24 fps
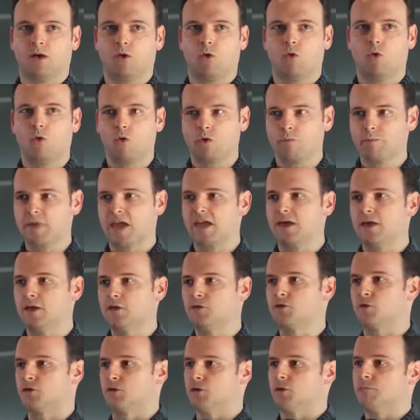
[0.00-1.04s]
or may
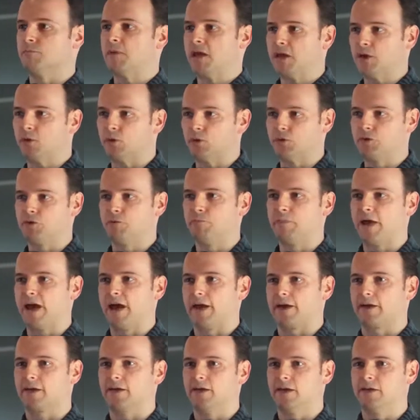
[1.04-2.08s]
hinder you, may hold you
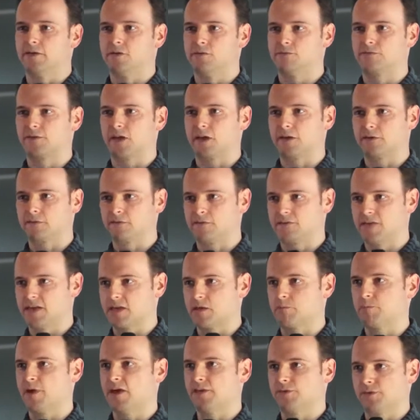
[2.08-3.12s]
back. And you've got to think
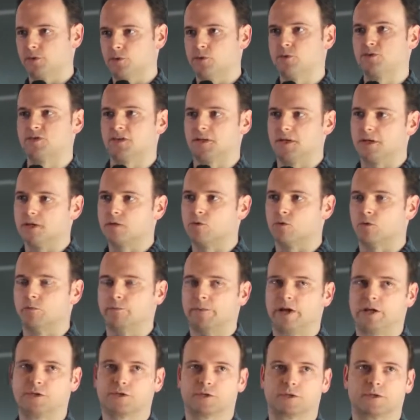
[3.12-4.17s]
about those in equal
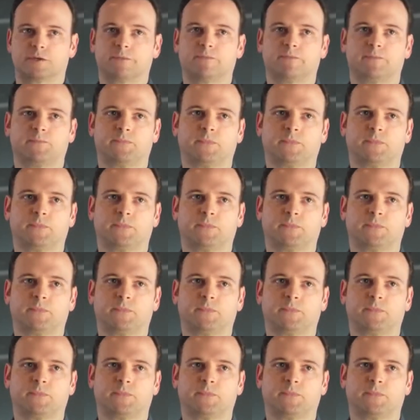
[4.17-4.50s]
measure.